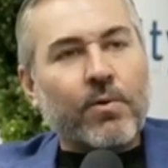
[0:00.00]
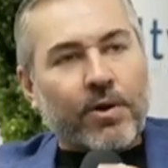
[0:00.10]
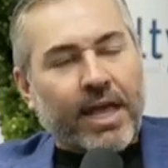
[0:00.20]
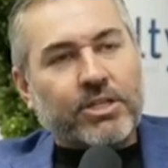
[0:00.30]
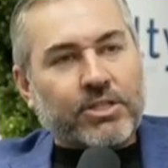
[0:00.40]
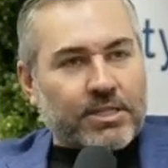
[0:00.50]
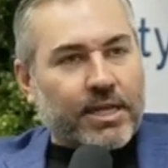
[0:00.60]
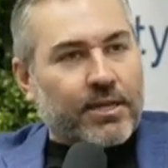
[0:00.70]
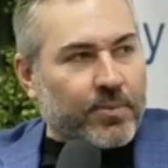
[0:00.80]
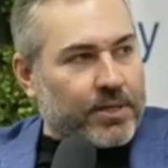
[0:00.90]
or an
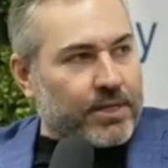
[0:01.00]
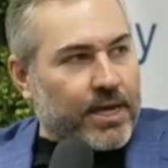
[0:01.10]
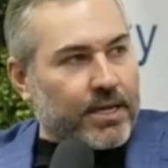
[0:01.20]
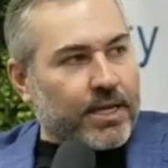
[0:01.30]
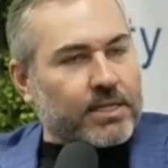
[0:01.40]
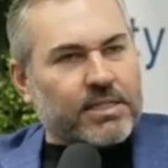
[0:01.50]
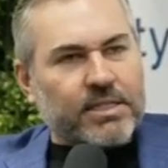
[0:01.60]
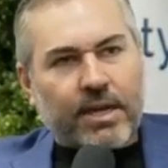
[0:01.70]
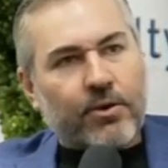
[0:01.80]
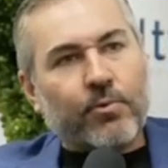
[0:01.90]
agent's independent IDX
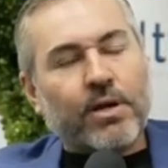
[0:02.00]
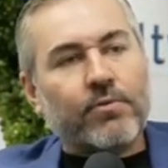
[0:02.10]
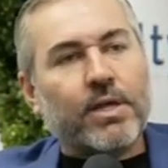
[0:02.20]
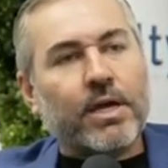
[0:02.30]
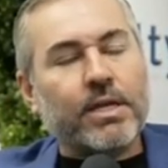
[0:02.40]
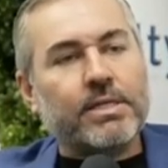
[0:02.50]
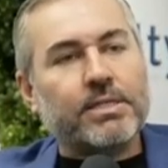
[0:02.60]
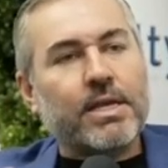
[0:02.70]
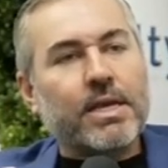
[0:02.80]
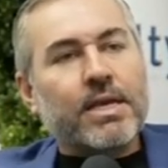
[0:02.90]
site or whatever that
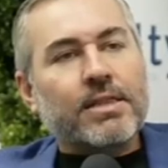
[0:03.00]
is.